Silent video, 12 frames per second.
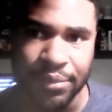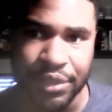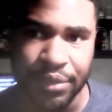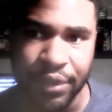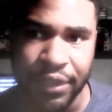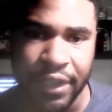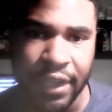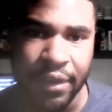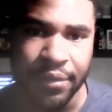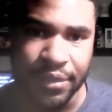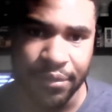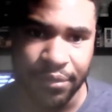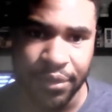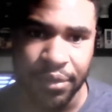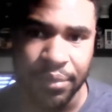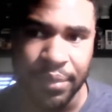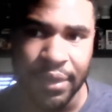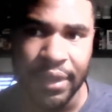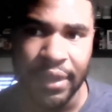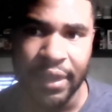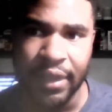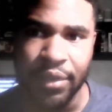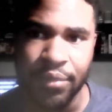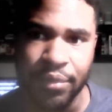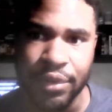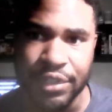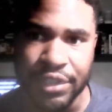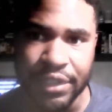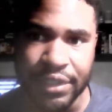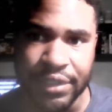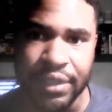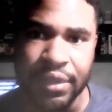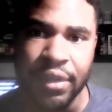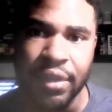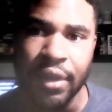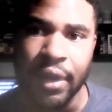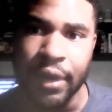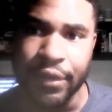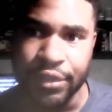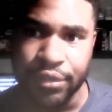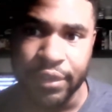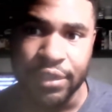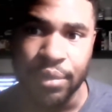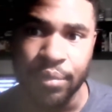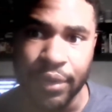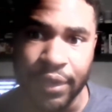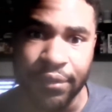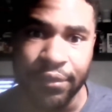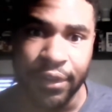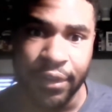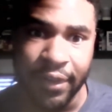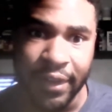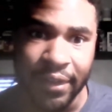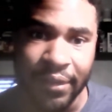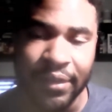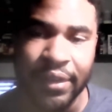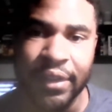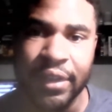She really carries the film, where she's on this quest to really figure out